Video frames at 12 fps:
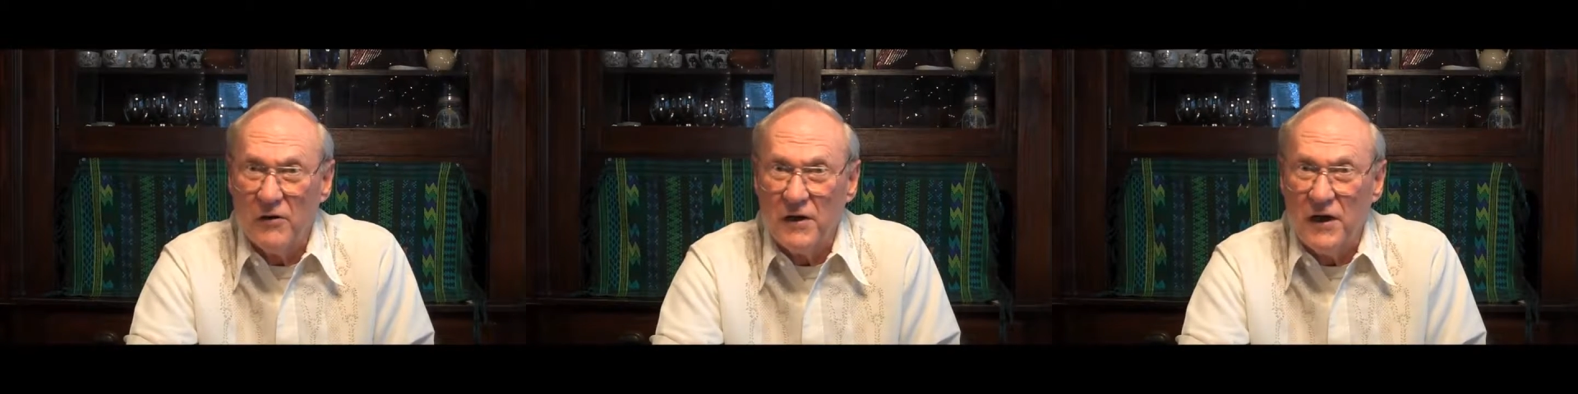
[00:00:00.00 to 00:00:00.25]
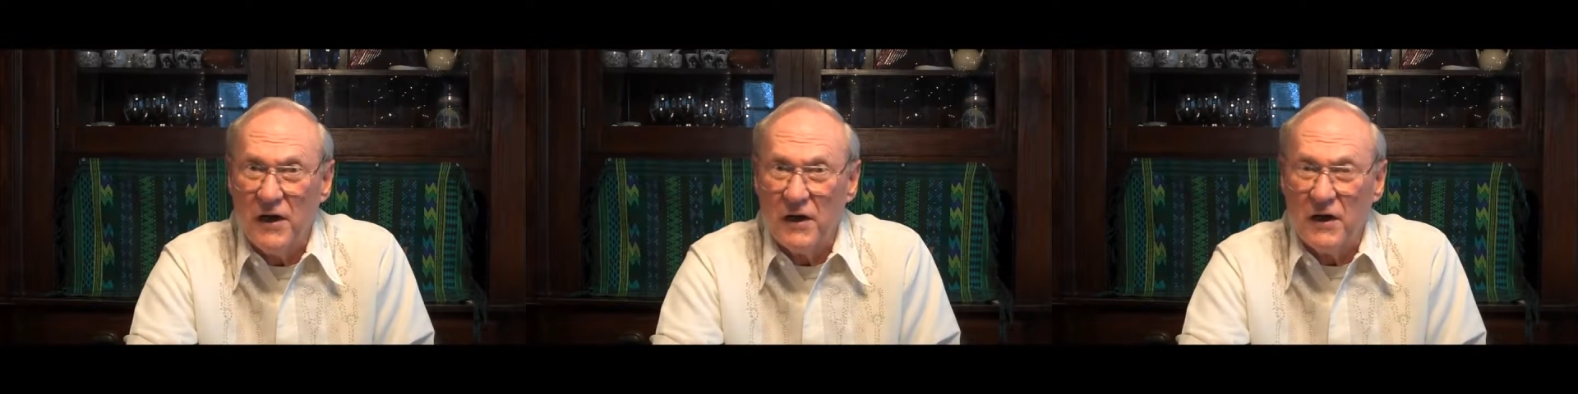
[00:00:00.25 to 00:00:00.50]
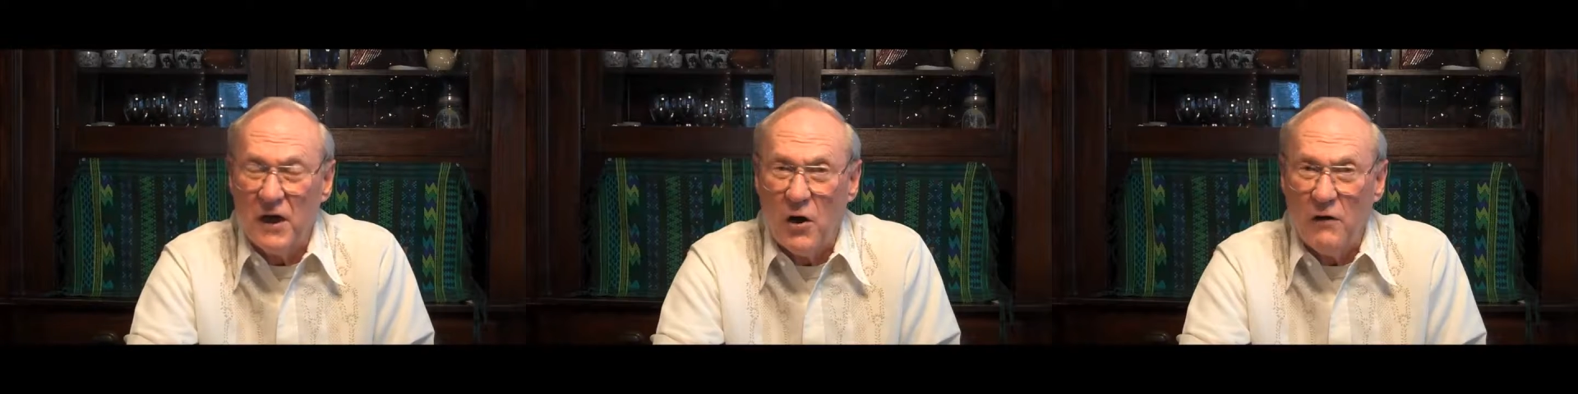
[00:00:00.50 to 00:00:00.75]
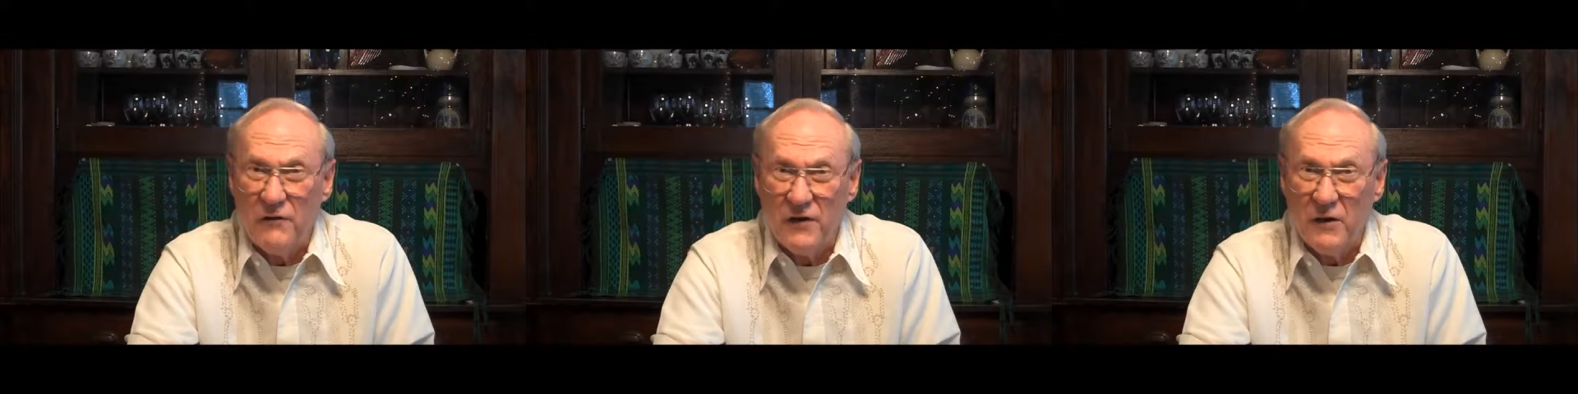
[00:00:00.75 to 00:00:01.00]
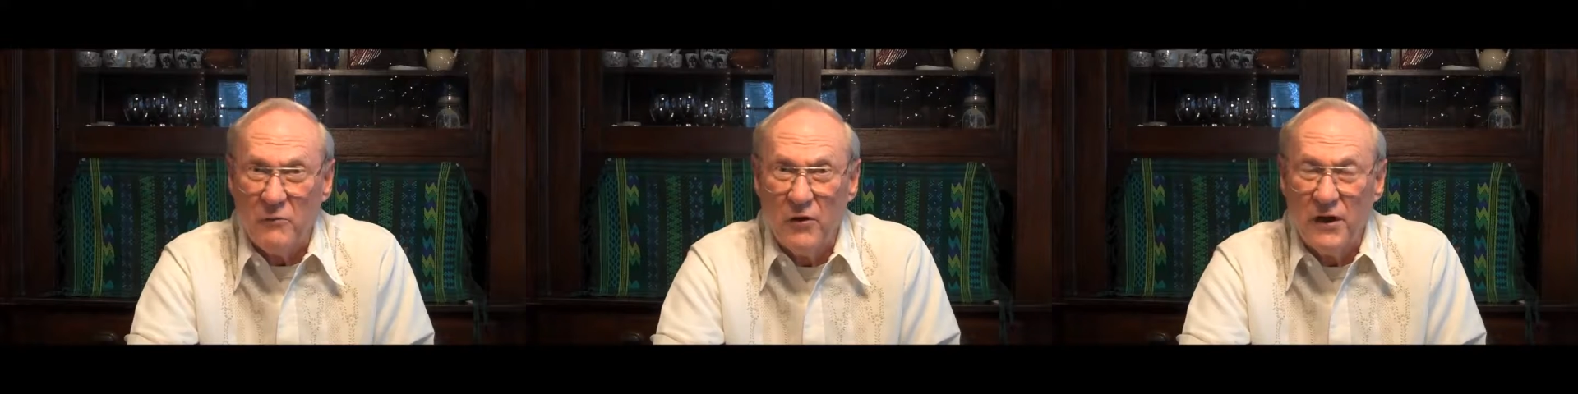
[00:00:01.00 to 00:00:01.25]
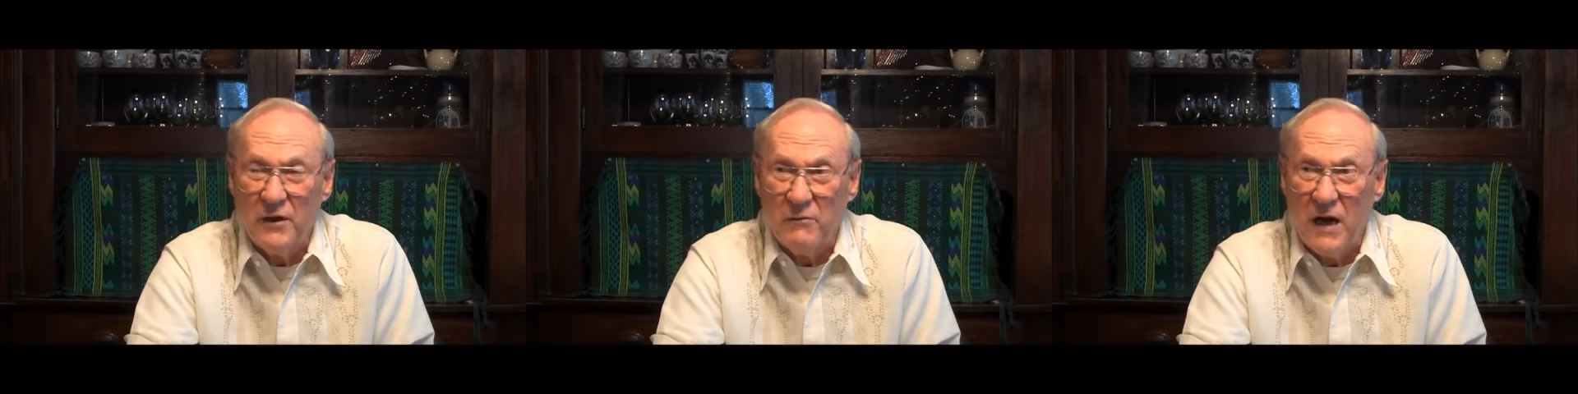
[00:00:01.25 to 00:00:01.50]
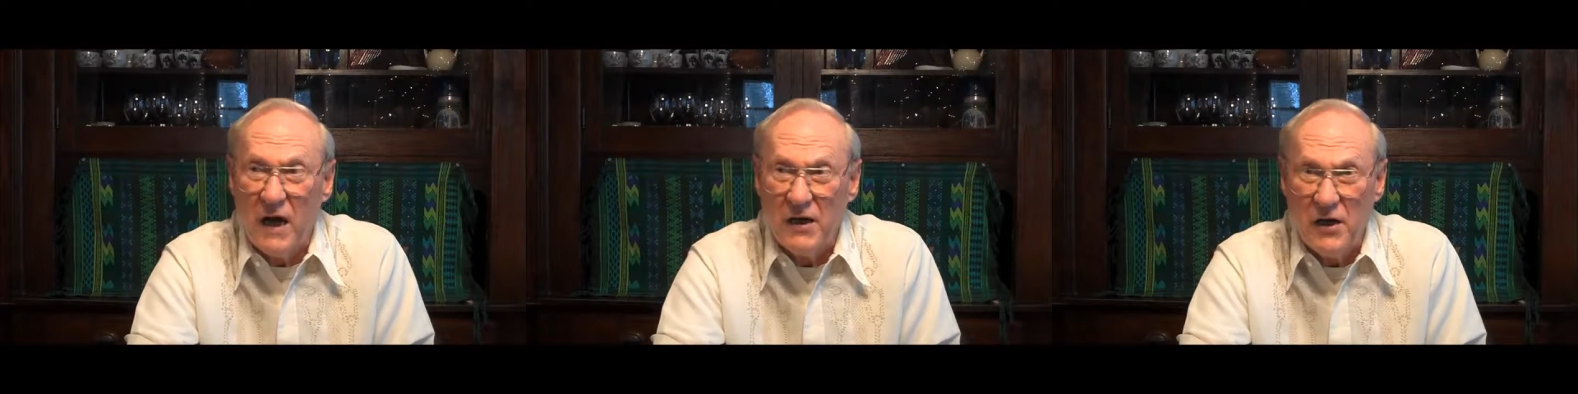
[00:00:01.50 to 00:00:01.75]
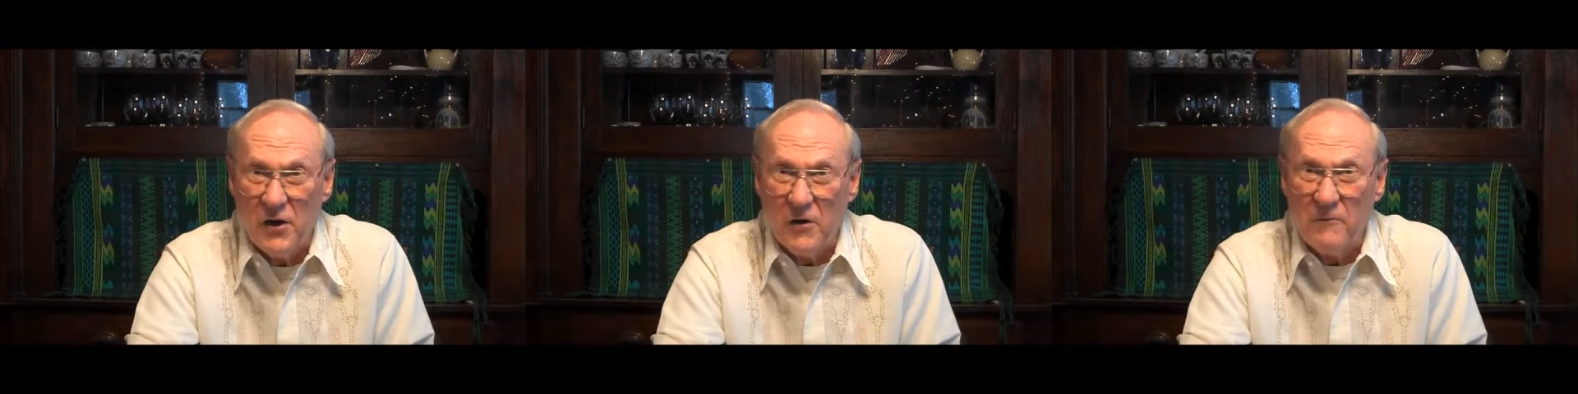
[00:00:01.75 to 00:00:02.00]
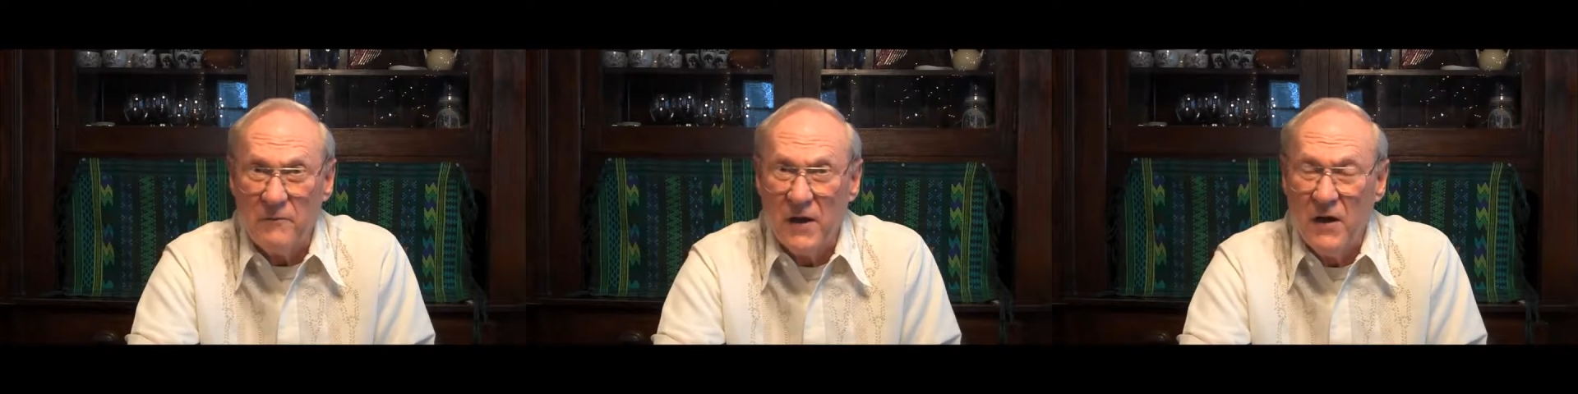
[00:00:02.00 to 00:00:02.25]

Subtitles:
and get a coffin and bring it back here.